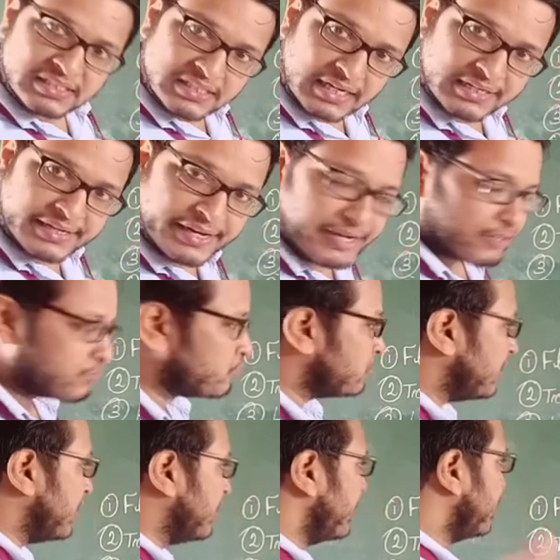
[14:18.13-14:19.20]
Is that clear,
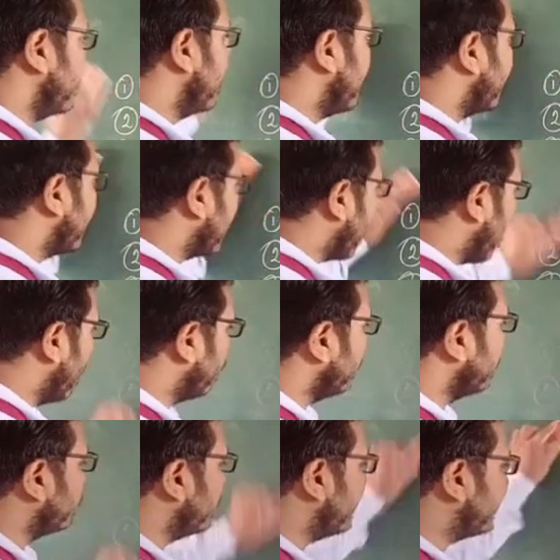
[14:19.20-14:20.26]
student? Now
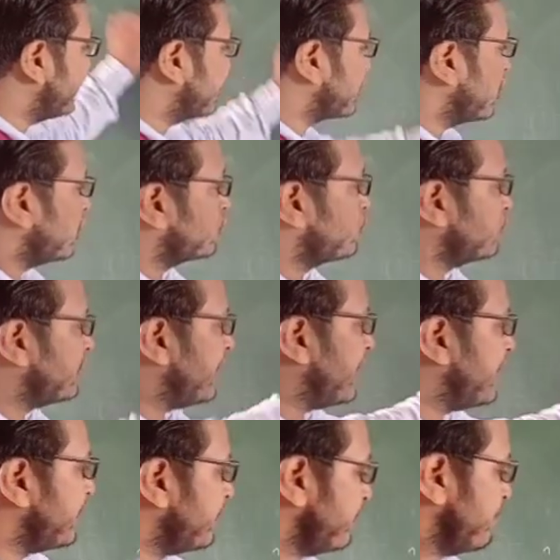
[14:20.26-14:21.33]
we will discuss,
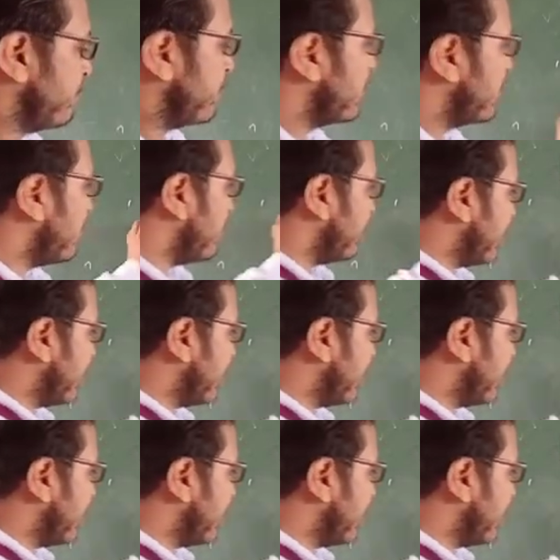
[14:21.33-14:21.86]
student, the